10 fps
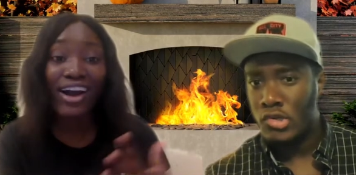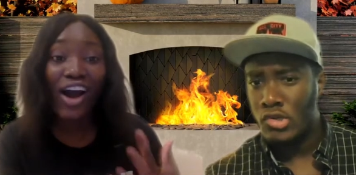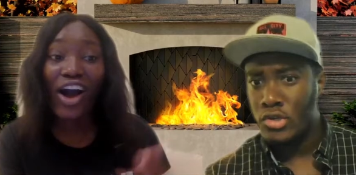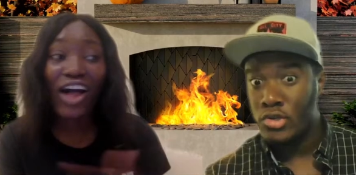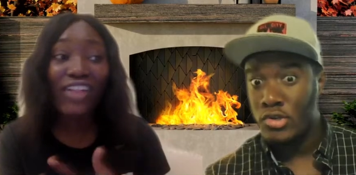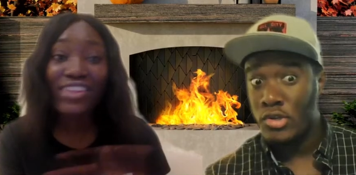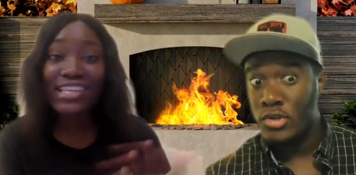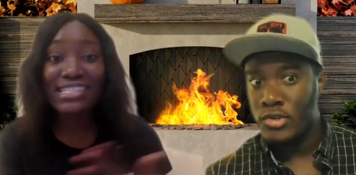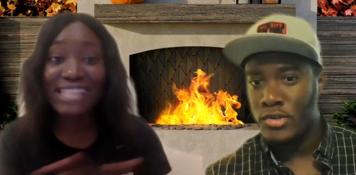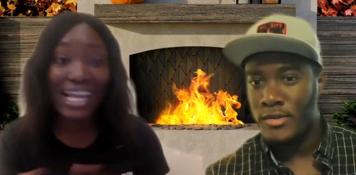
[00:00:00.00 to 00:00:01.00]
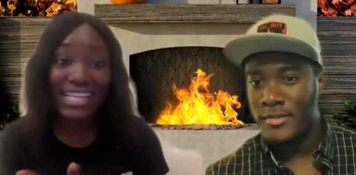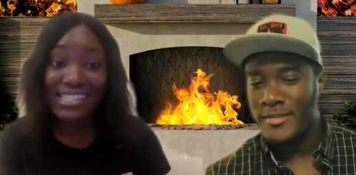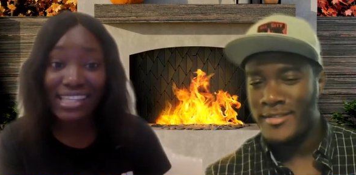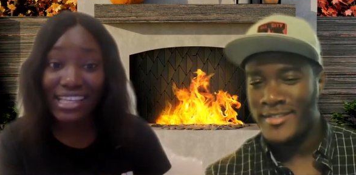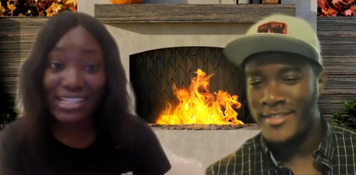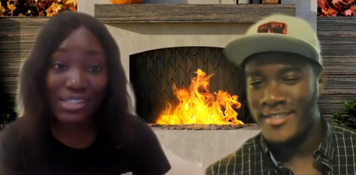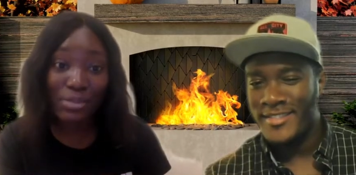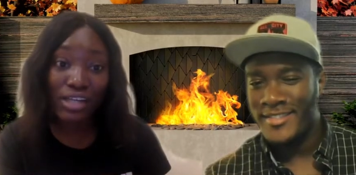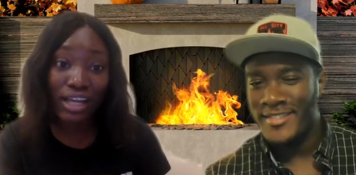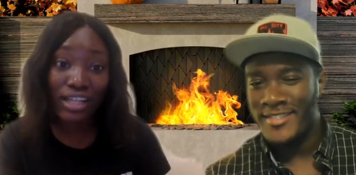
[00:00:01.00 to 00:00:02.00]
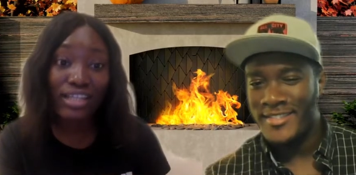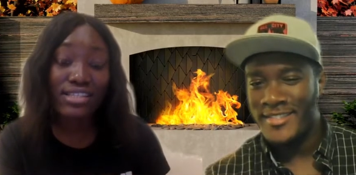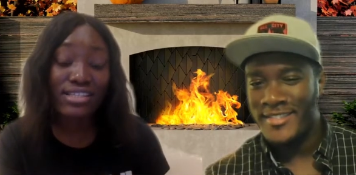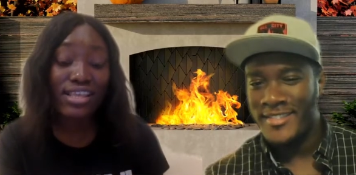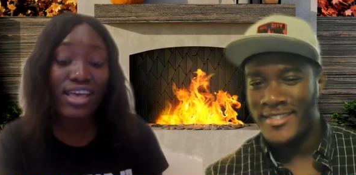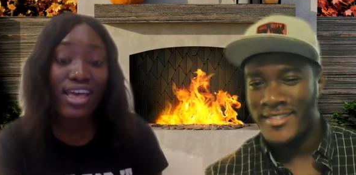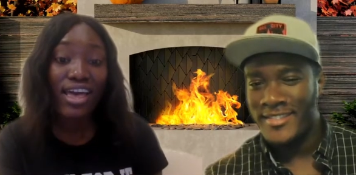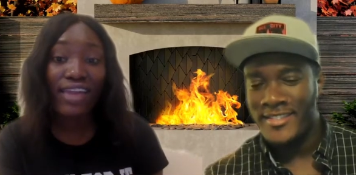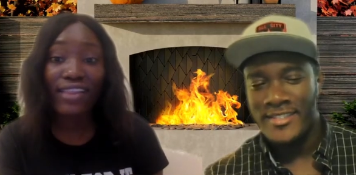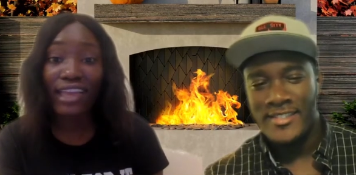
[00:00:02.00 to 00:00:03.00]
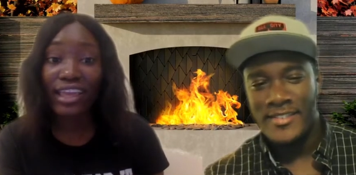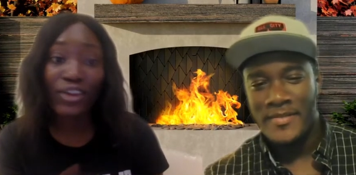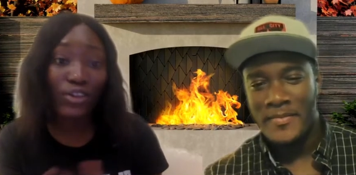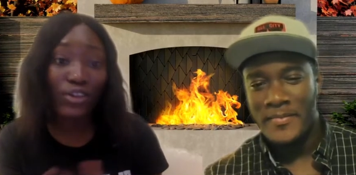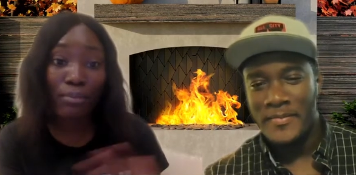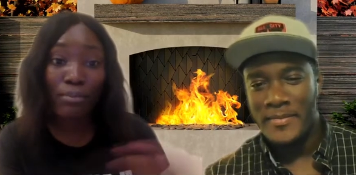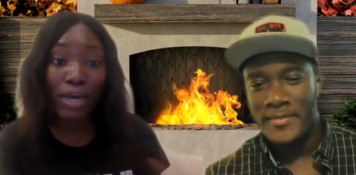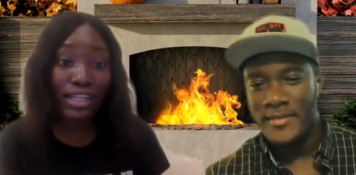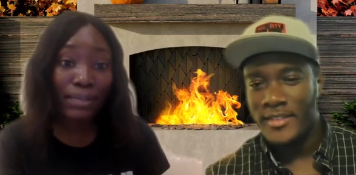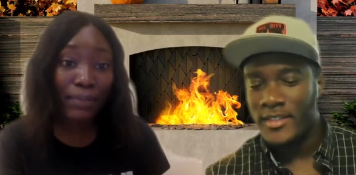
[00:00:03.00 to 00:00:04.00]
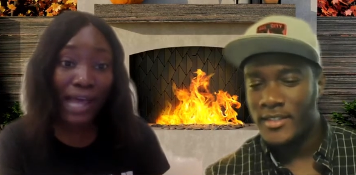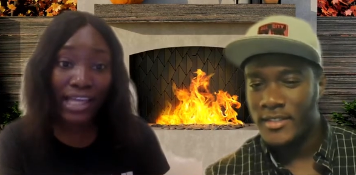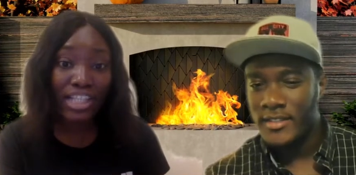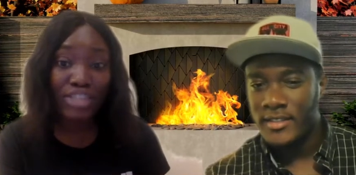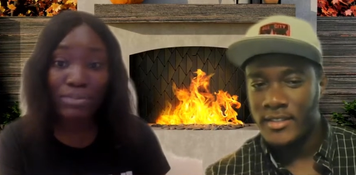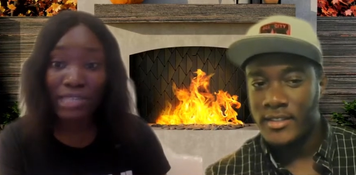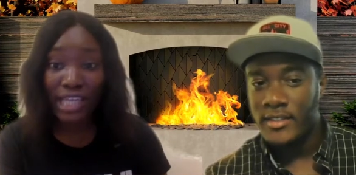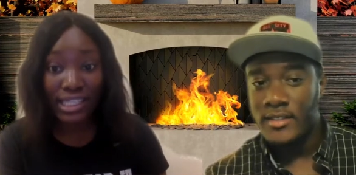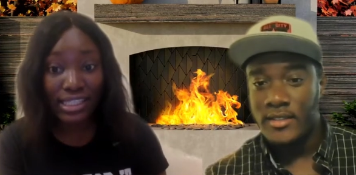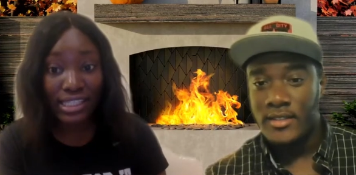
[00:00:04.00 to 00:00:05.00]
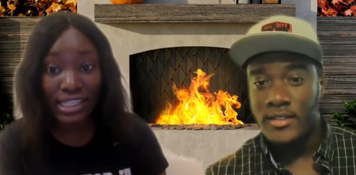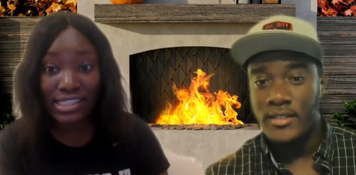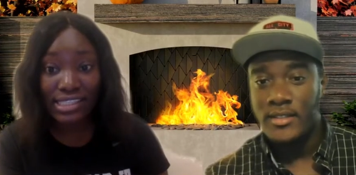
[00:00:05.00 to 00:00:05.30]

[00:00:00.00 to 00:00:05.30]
Speaker 1: all these nice things, to be honest. And like you know, the money package behind it